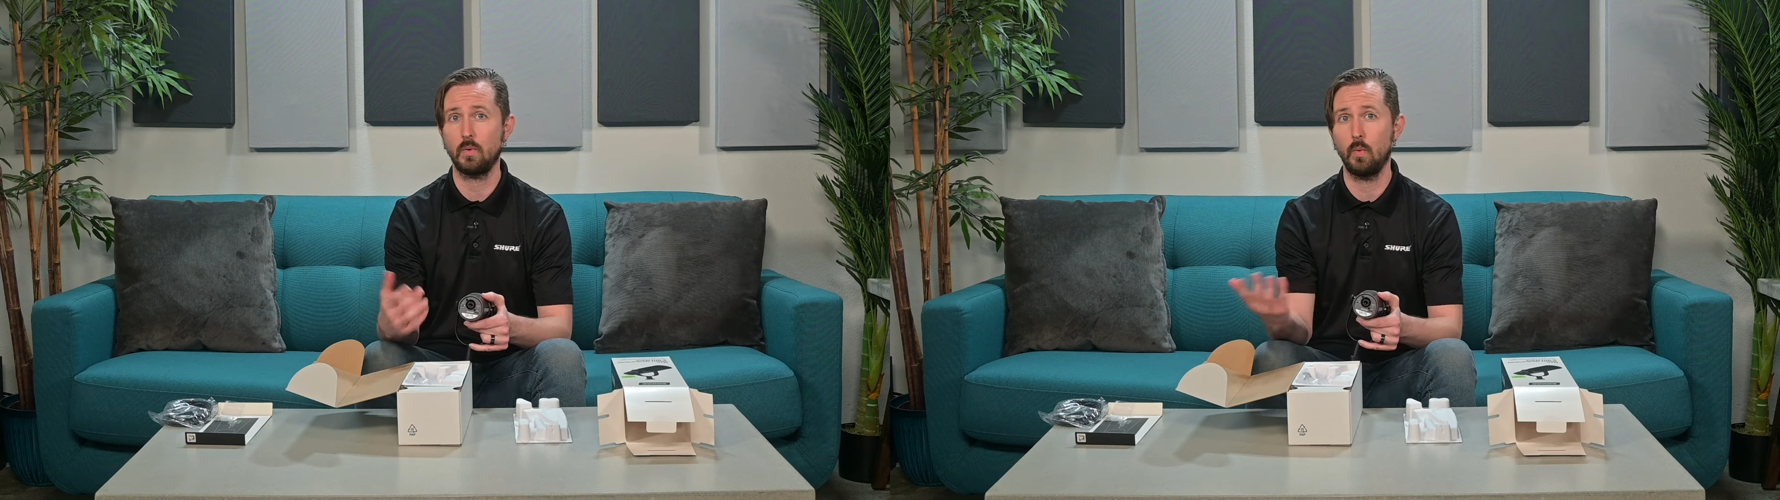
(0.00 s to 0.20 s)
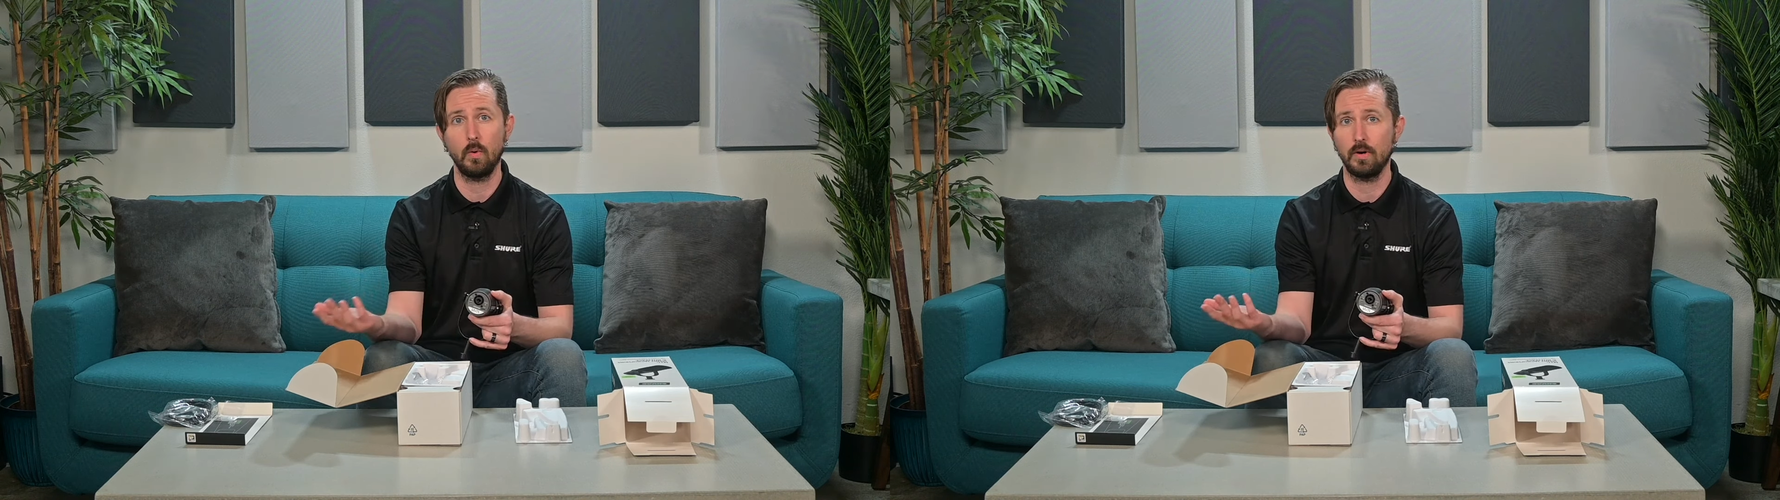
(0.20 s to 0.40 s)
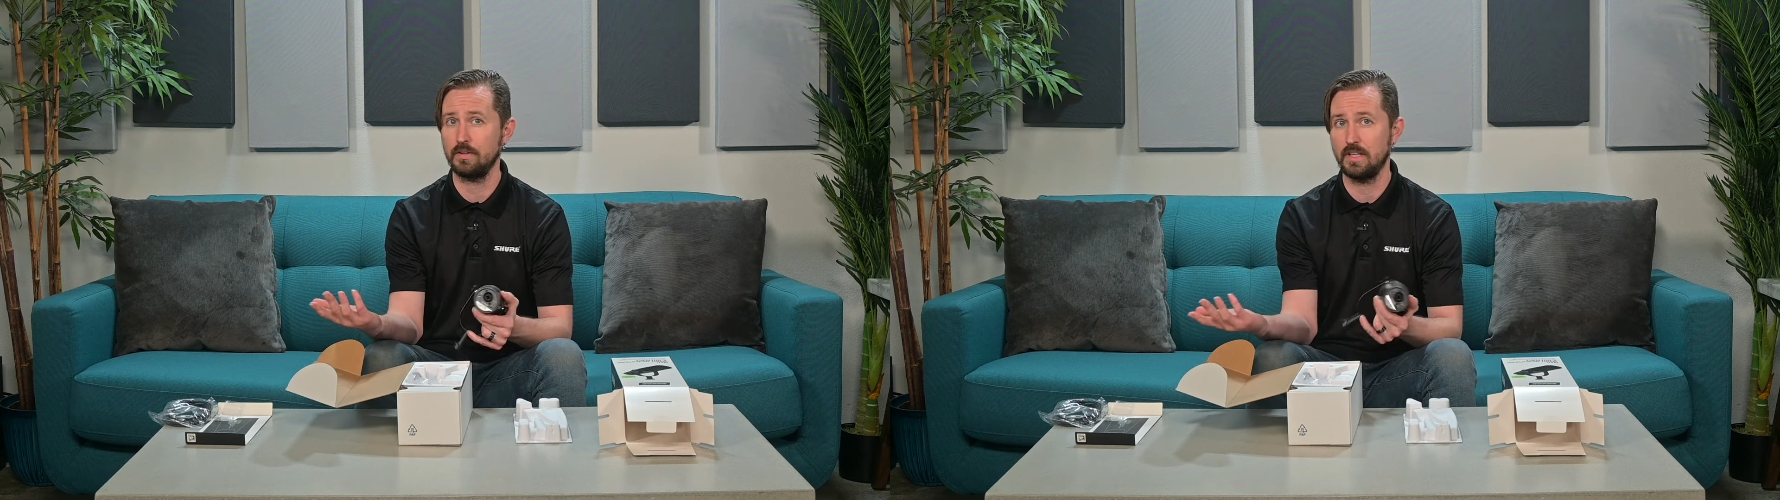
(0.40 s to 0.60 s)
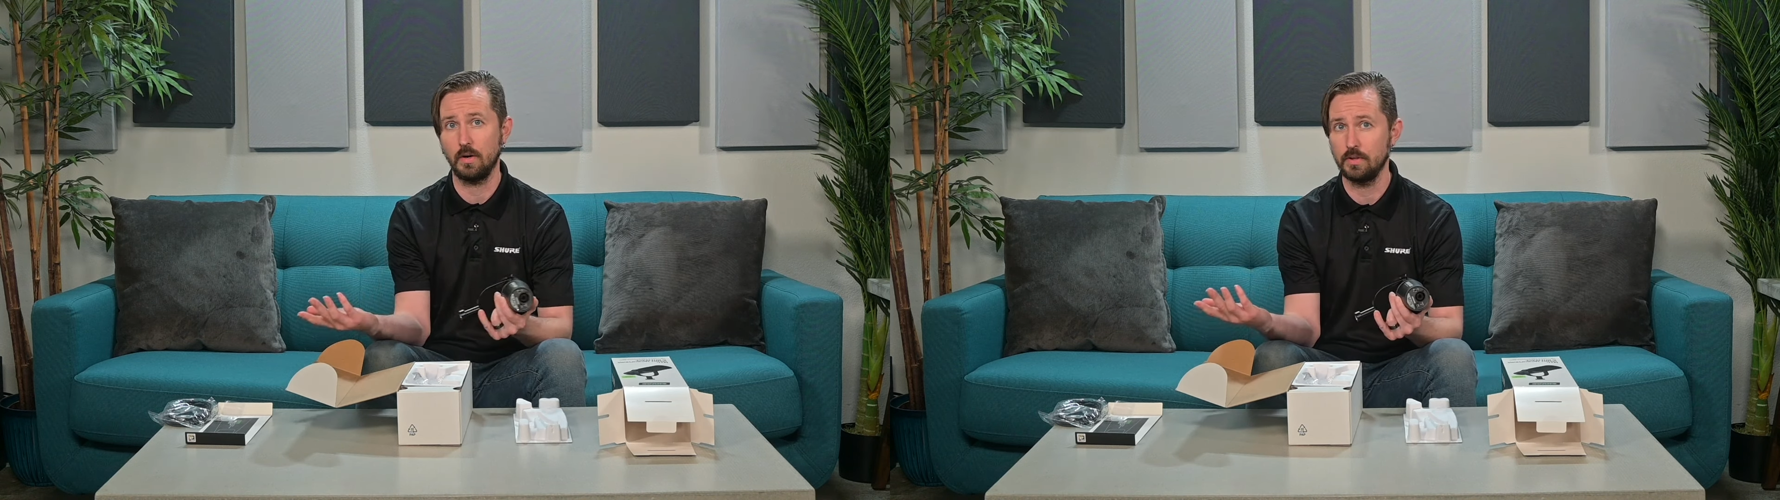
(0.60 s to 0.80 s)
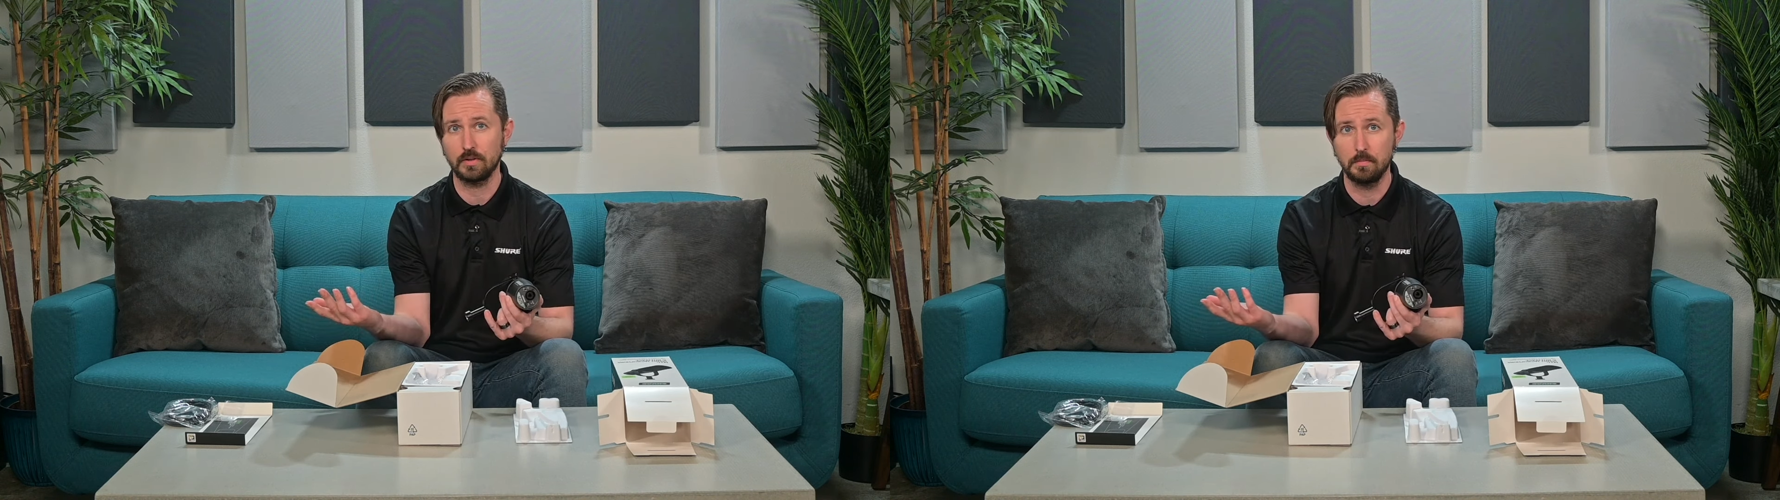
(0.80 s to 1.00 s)
or
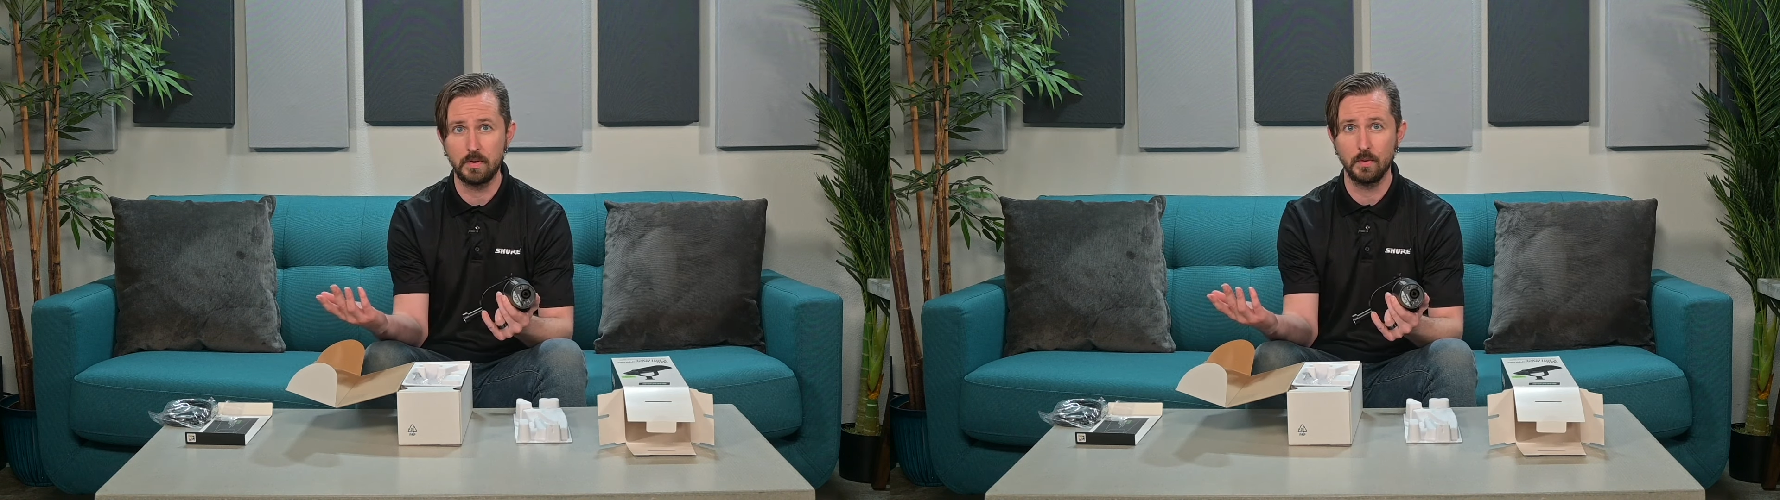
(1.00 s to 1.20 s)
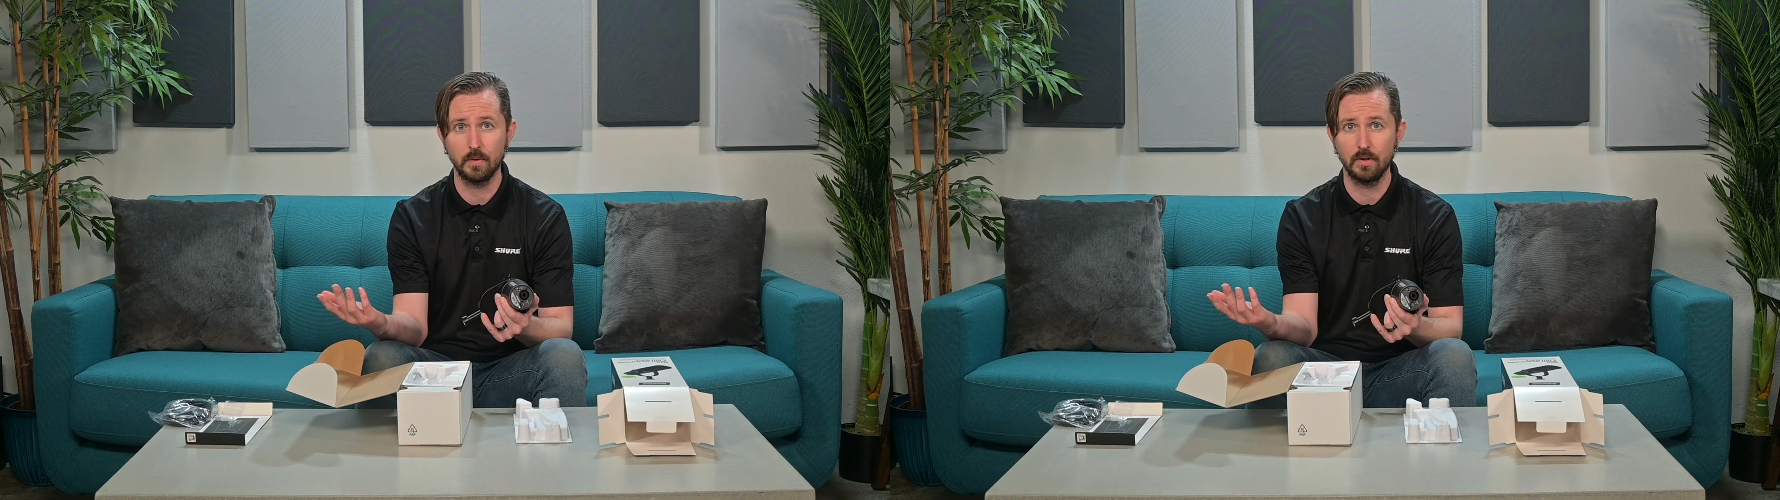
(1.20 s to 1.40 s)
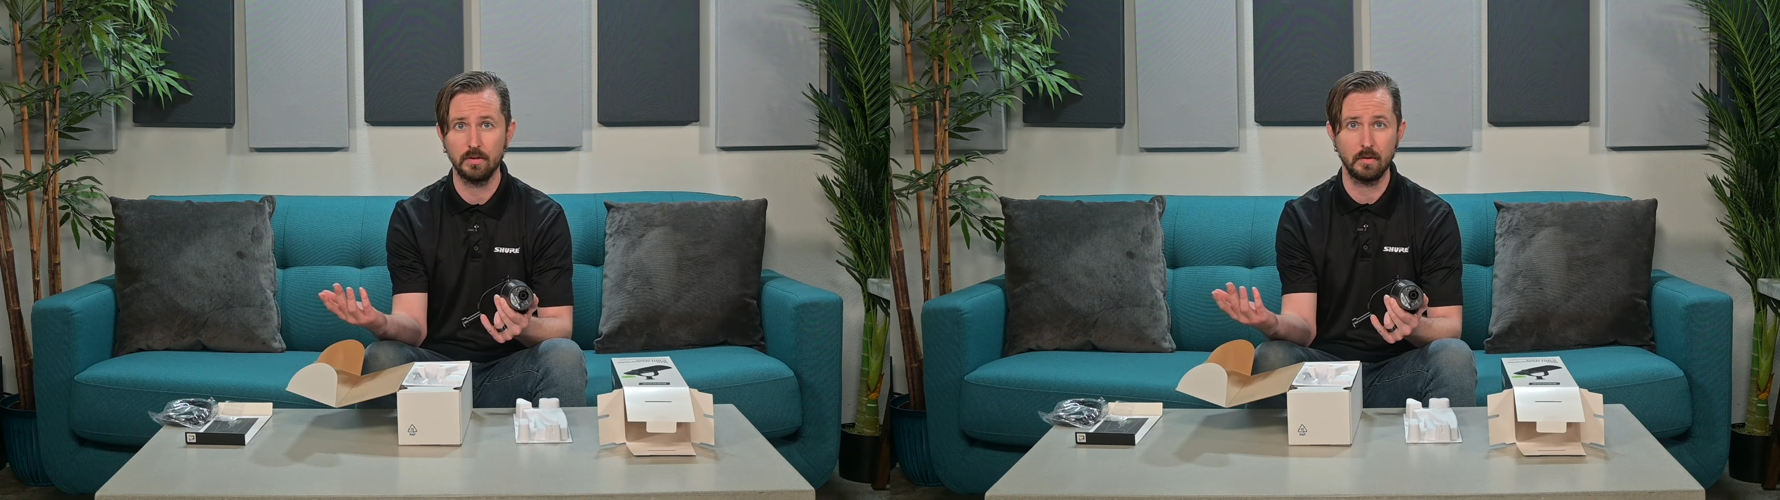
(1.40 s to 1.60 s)
your computer